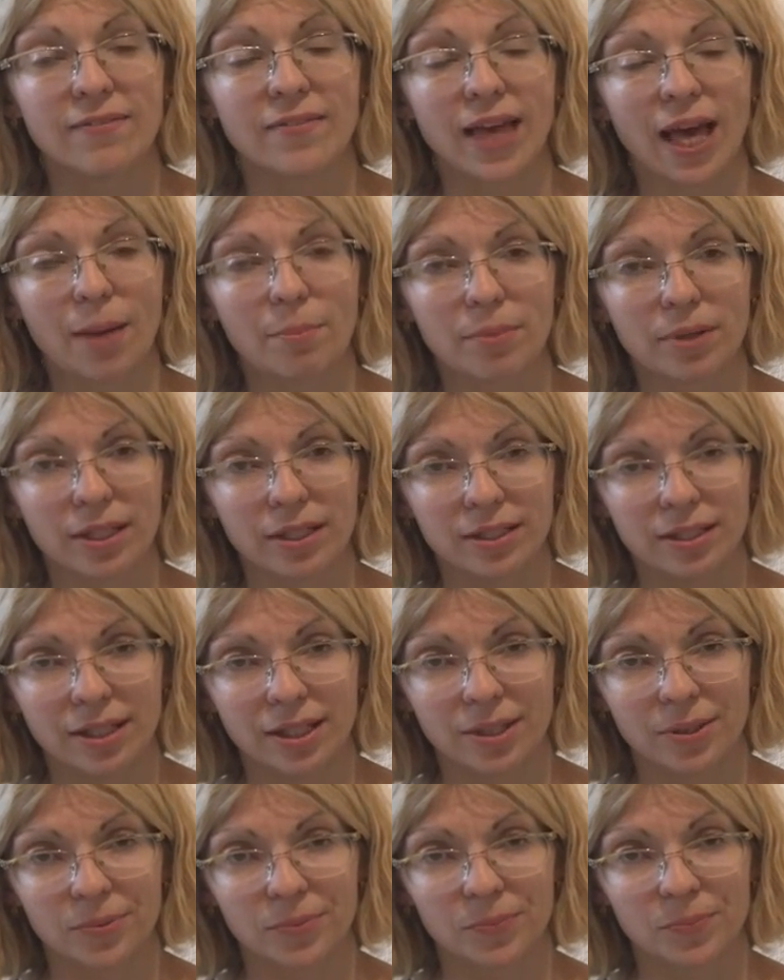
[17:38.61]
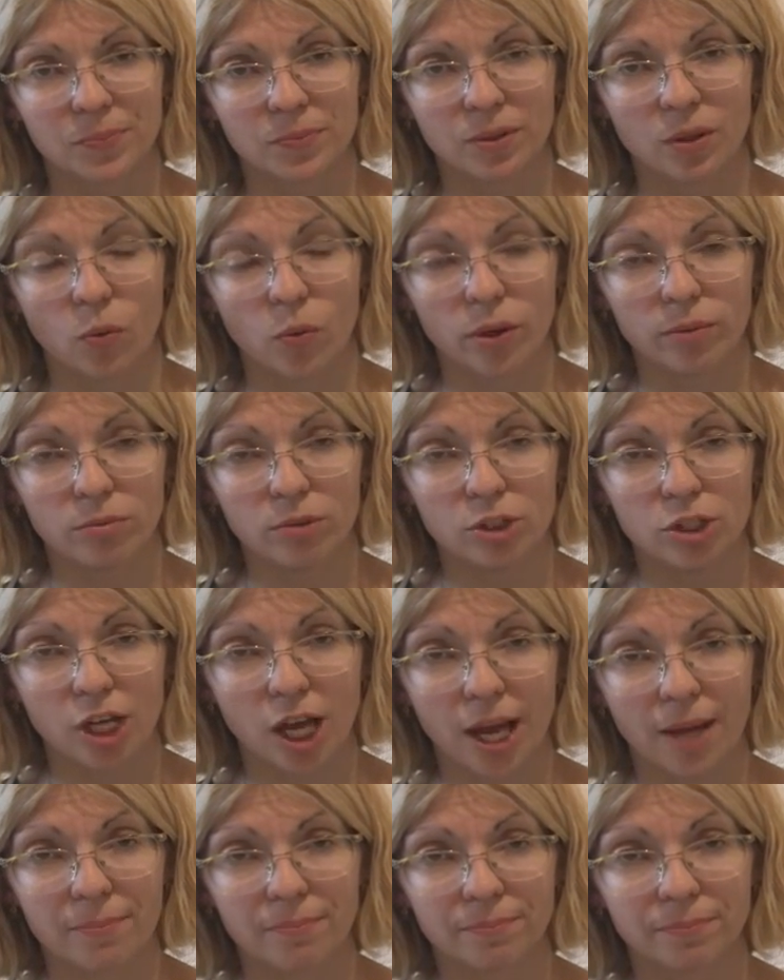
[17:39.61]
verbringen. One more
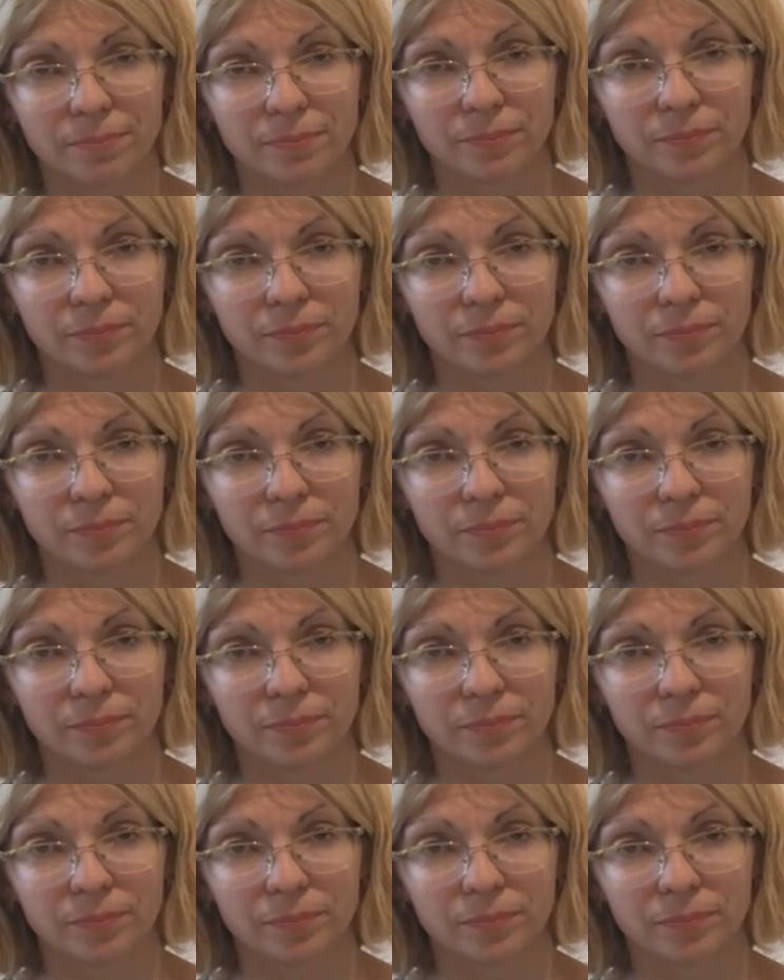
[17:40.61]
time.